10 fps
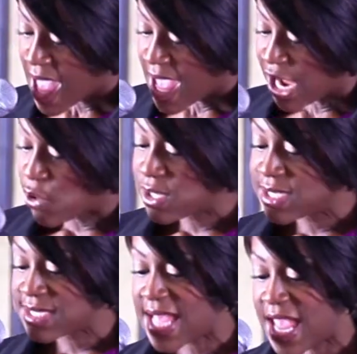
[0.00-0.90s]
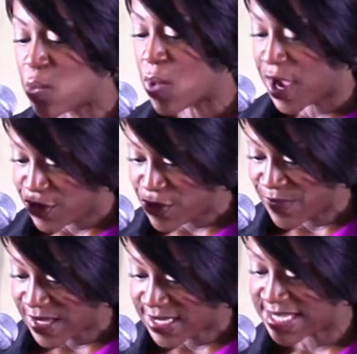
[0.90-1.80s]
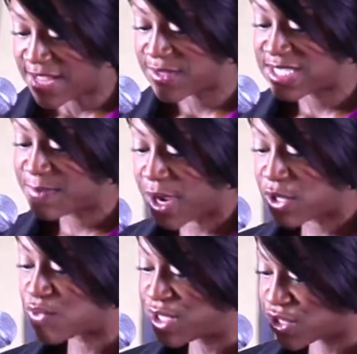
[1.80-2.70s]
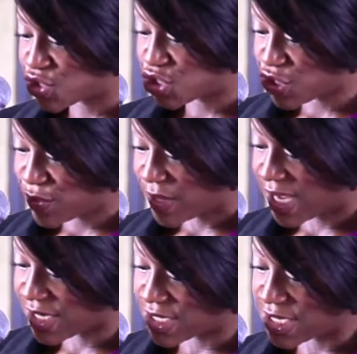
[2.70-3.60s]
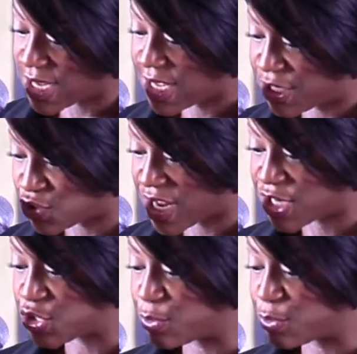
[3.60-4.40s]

Errol is a writer, self-inspired researcher, and an international